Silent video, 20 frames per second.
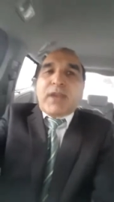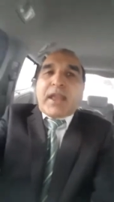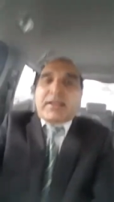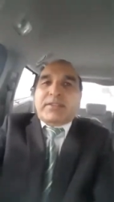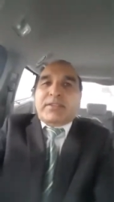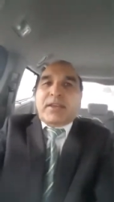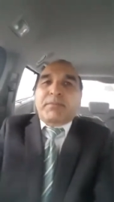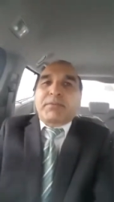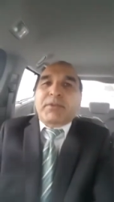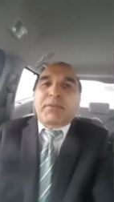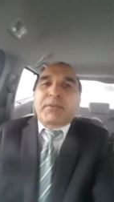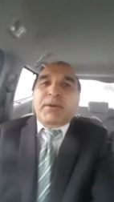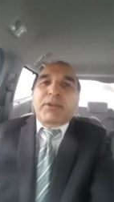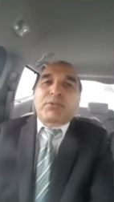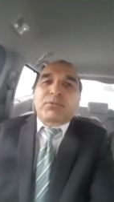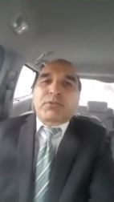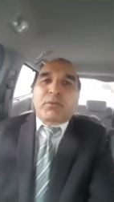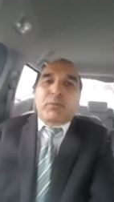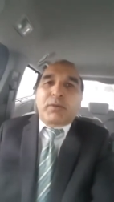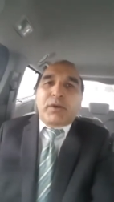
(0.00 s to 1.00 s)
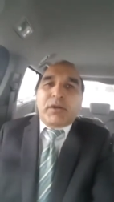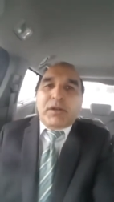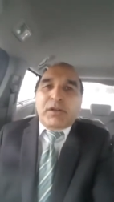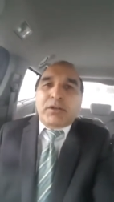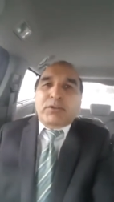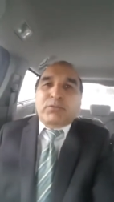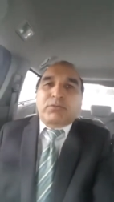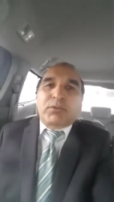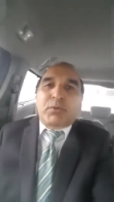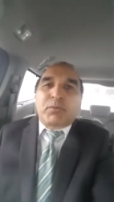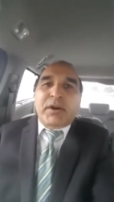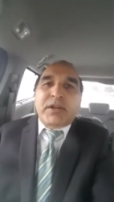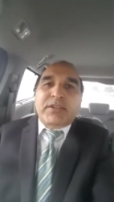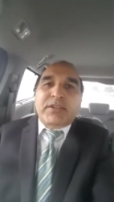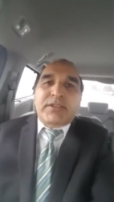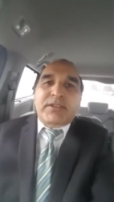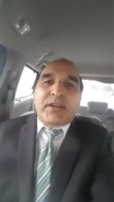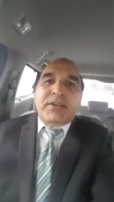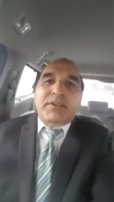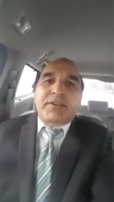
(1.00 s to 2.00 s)
acceptable to the world
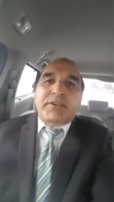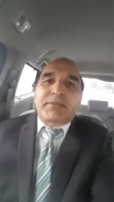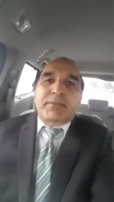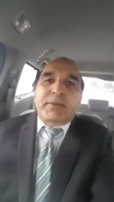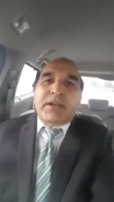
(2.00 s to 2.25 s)
standards,